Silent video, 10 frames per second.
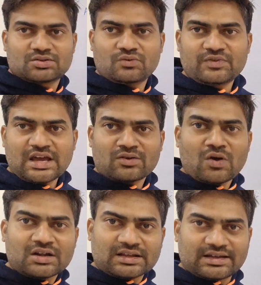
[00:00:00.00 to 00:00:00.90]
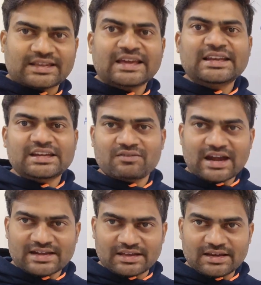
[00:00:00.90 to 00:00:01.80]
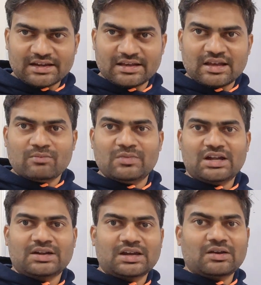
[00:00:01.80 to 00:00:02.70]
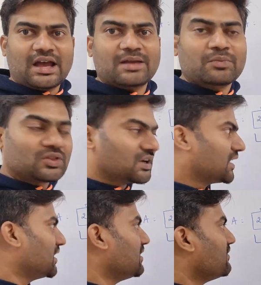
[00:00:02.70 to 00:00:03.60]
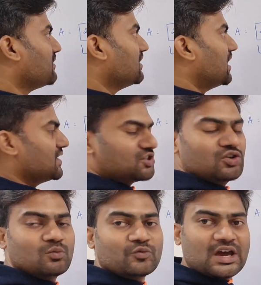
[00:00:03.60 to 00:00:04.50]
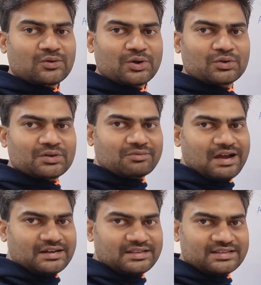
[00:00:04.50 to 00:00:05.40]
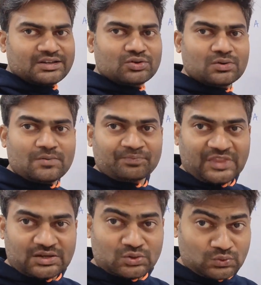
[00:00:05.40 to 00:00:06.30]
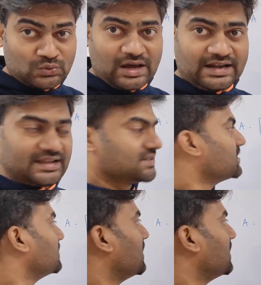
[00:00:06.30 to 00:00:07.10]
So we are not really dividing it, but hypothetically we will assume we are going to divide this into two arrays.